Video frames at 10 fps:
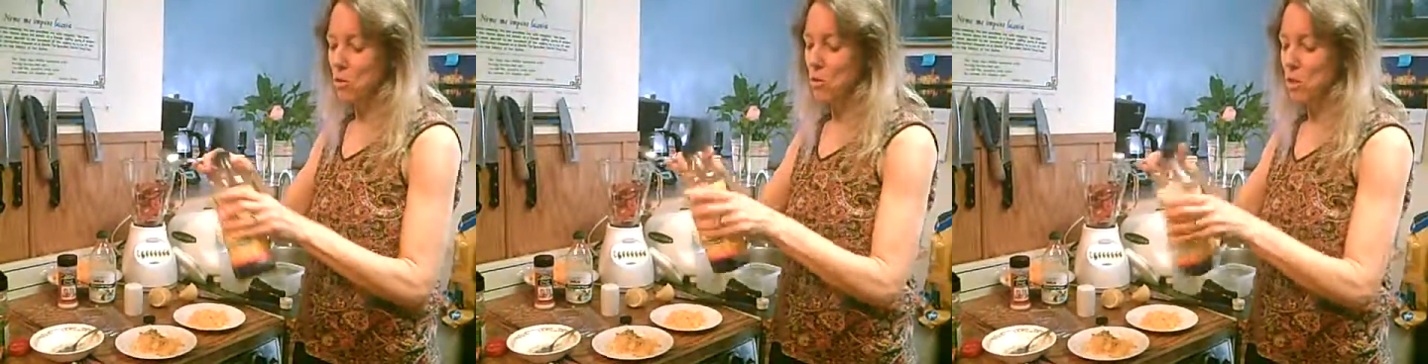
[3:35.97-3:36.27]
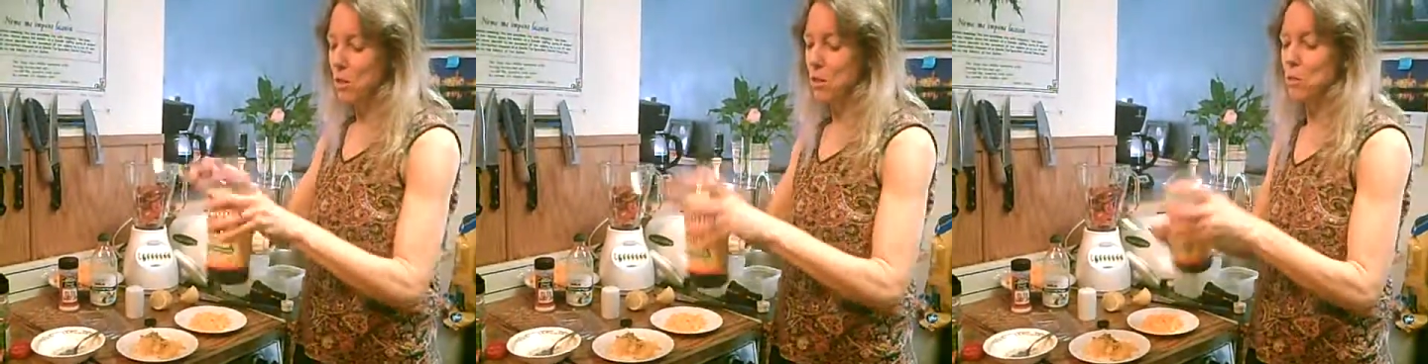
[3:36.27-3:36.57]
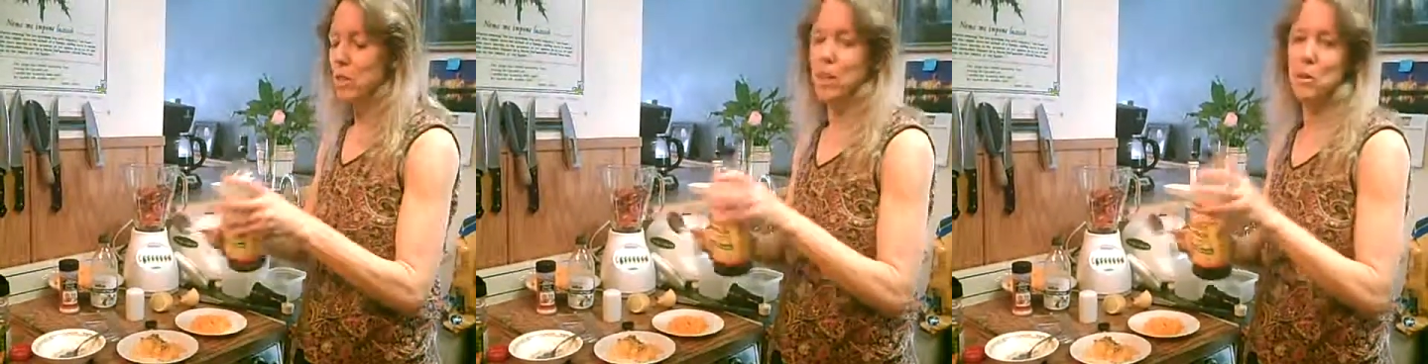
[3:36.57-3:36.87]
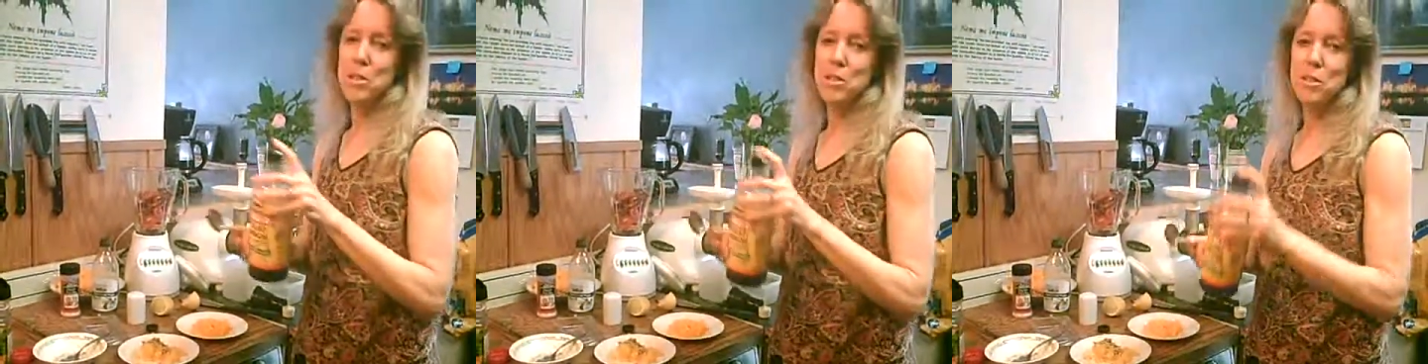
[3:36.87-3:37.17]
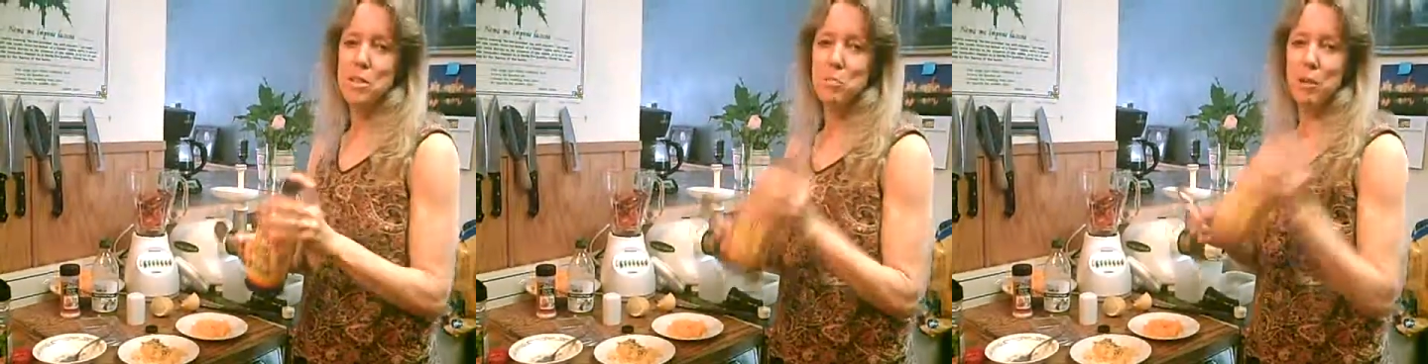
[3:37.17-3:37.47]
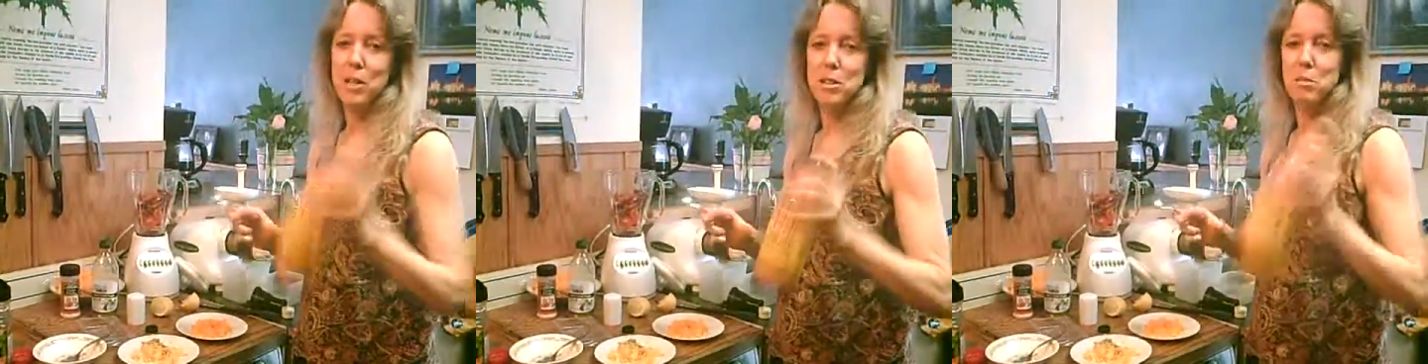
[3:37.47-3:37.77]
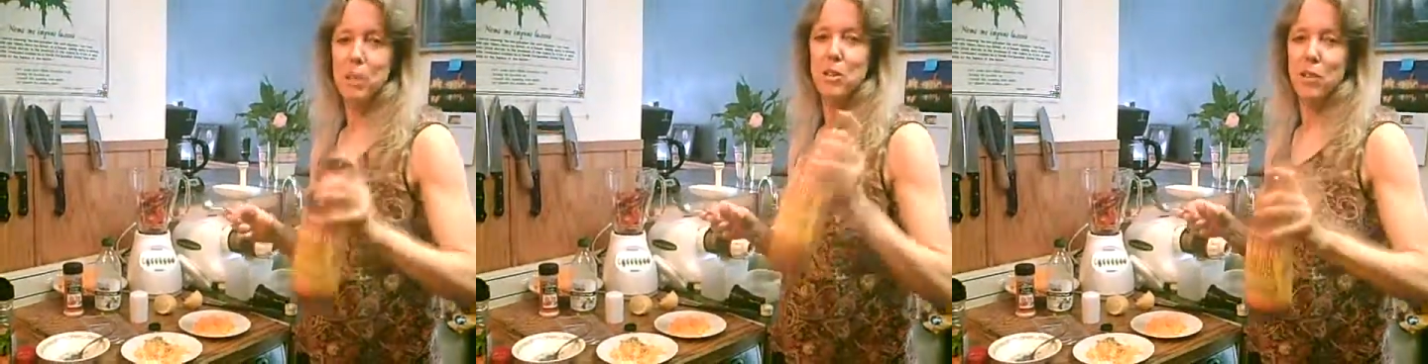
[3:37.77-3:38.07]
or what I always use is Bragg
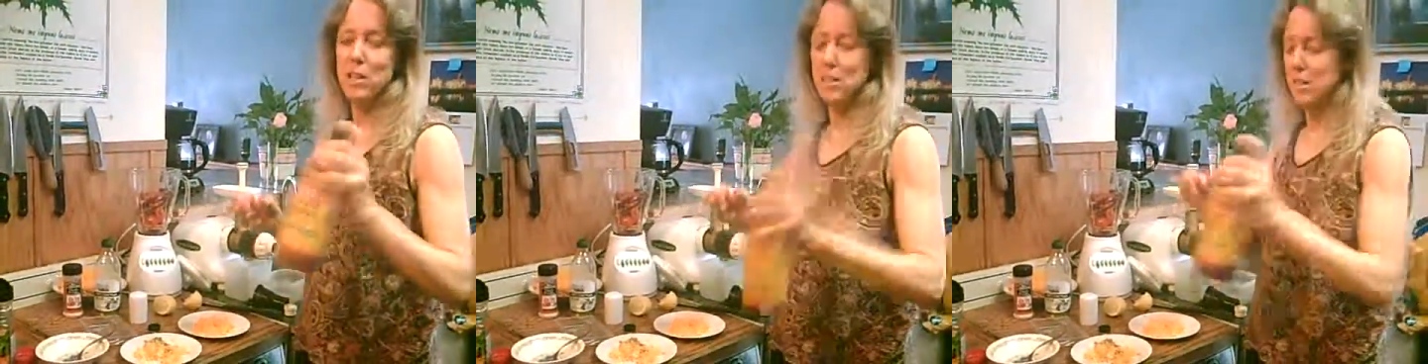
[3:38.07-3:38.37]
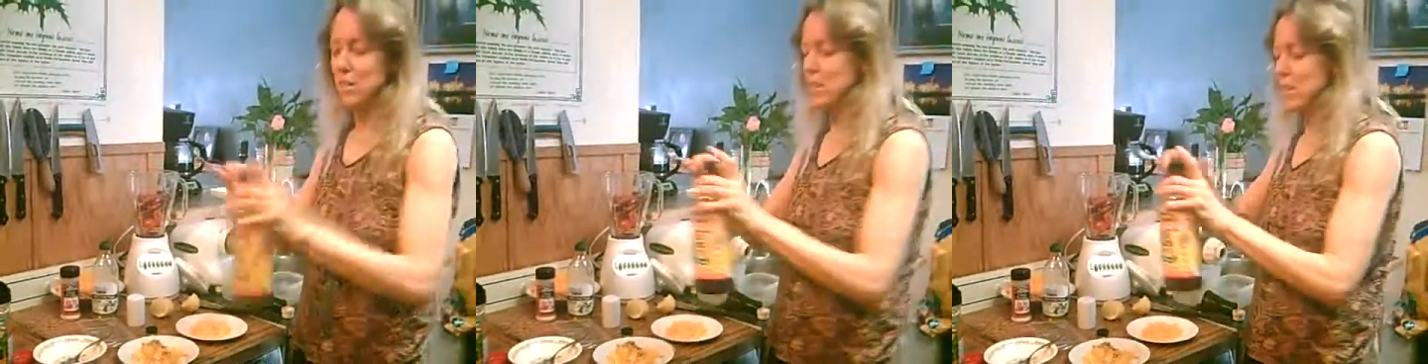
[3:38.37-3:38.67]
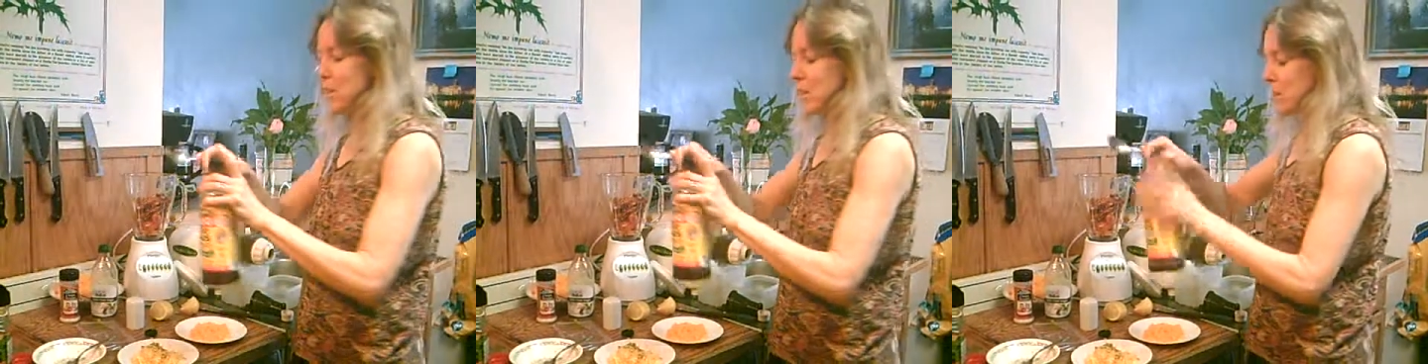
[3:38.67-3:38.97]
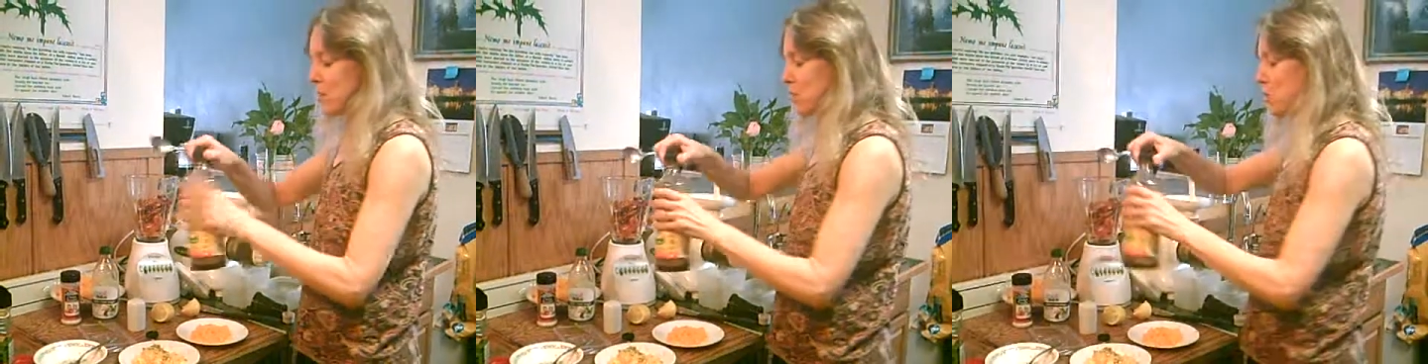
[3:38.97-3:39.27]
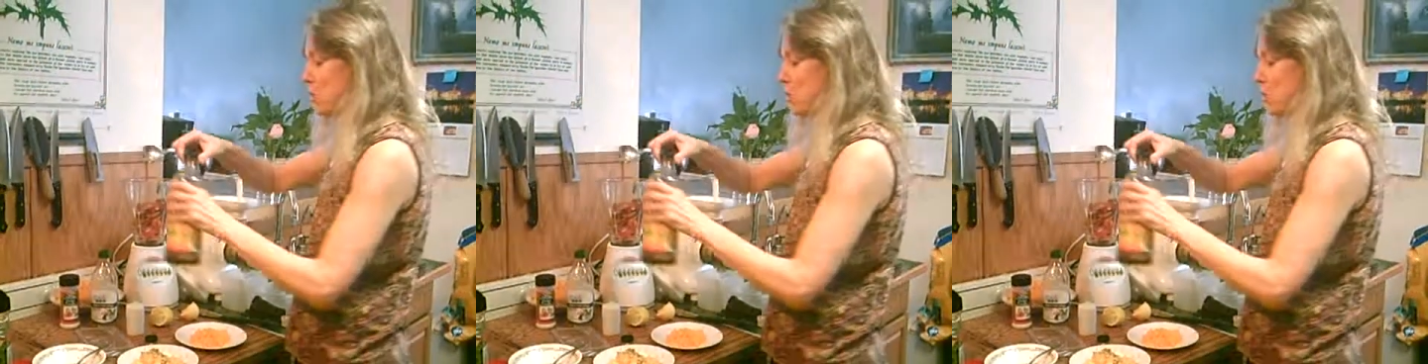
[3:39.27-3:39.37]
amino acids. So